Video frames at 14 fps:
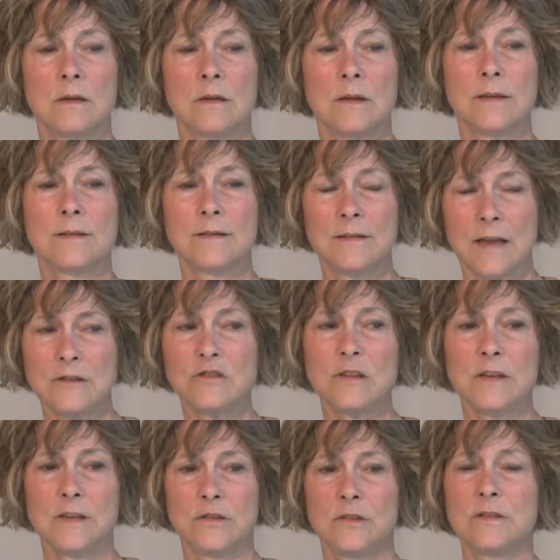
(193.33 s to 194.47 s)

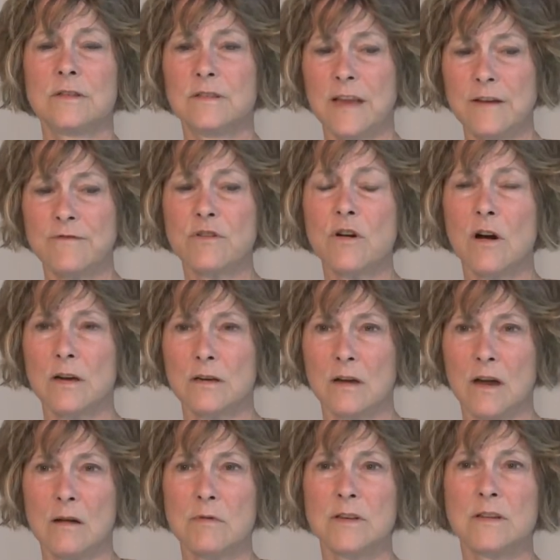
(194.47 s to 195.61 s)
essentially to safeguard
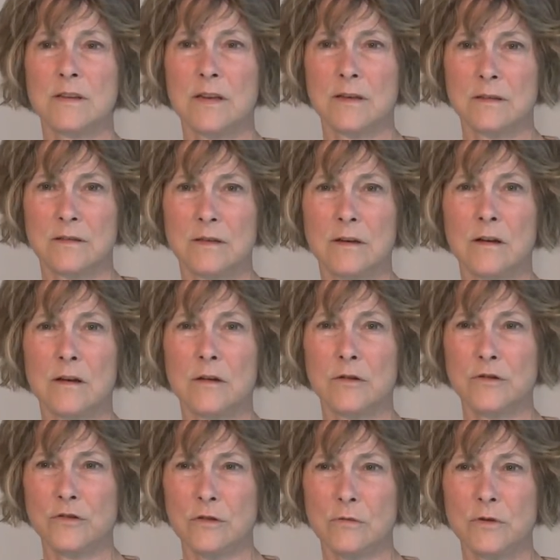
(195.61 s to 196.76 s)
commons against
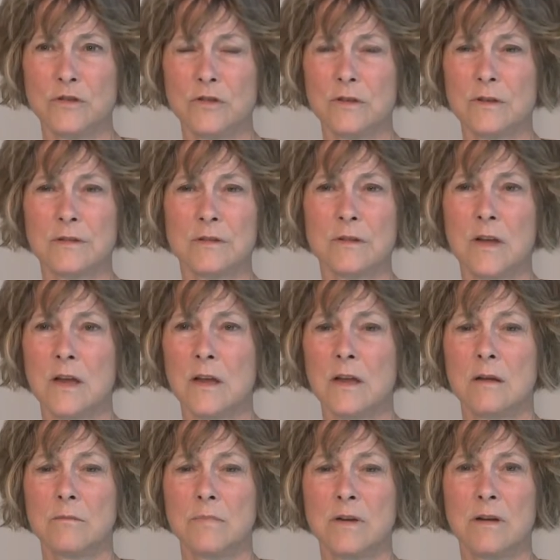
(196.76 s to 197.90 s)
enclosure, which is
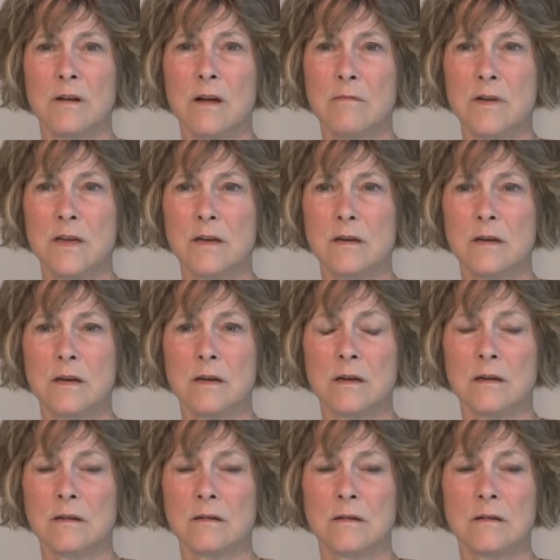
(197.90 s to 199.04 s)
becoming uh,
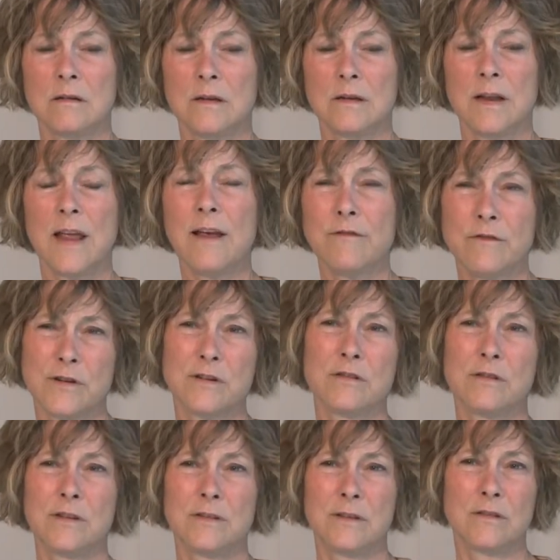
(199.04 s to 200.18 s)
an ever
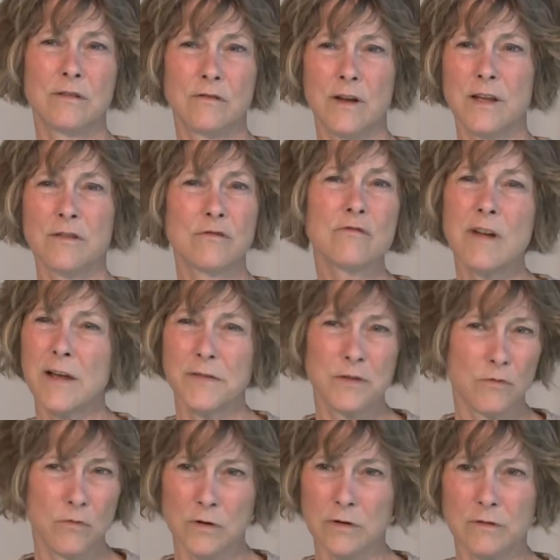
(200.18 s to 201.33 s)
increasing threat throughout the
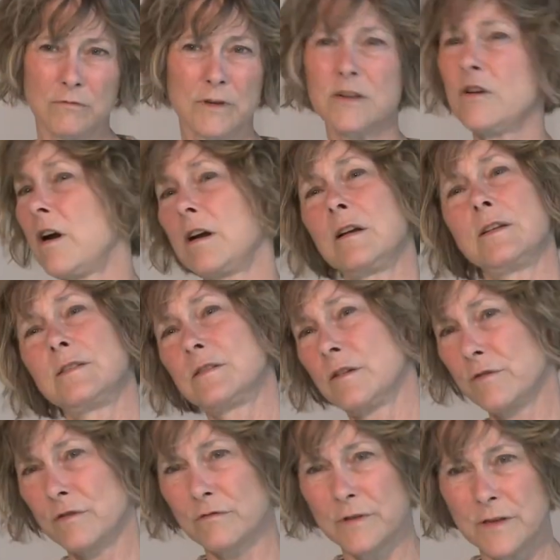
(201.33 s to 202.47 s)
world, regardless of
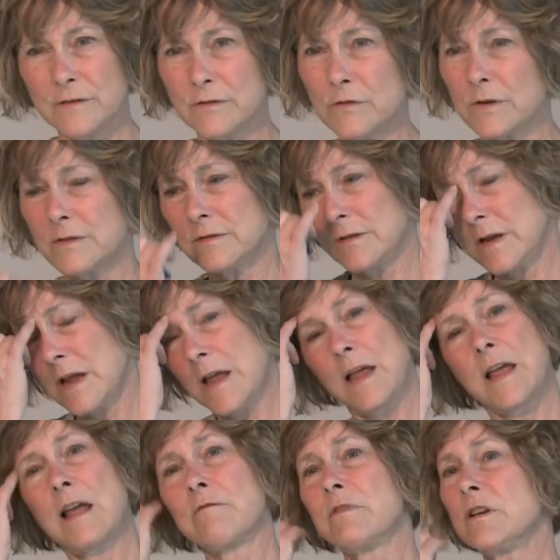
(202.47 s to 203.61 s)
the resource
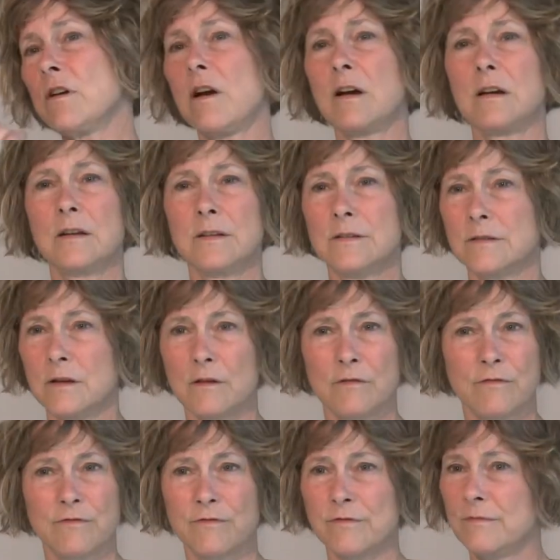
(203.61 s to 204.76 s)
and regardless
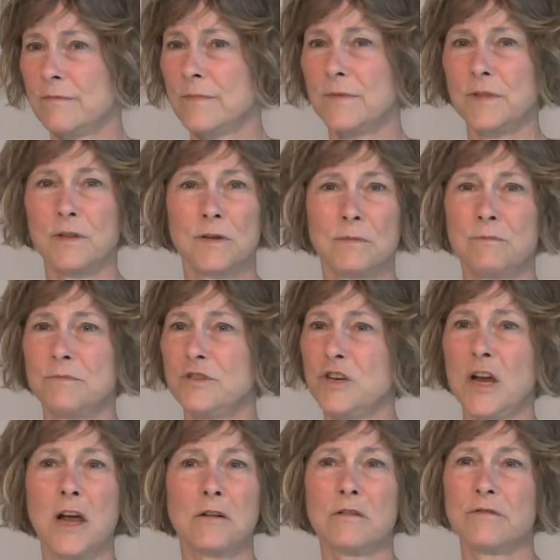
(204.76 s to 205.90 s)
of the
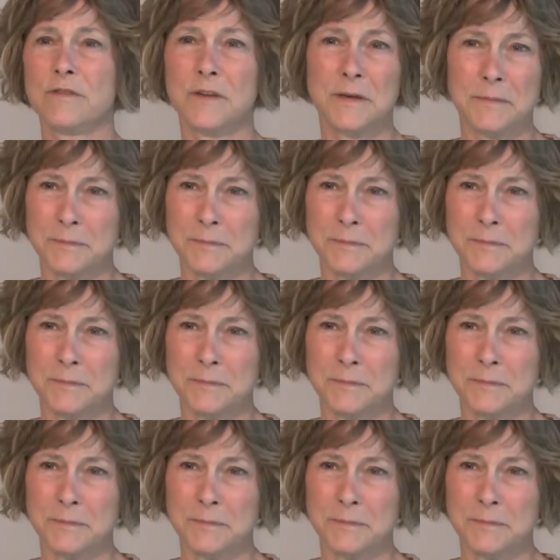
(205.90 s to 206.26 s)
geography.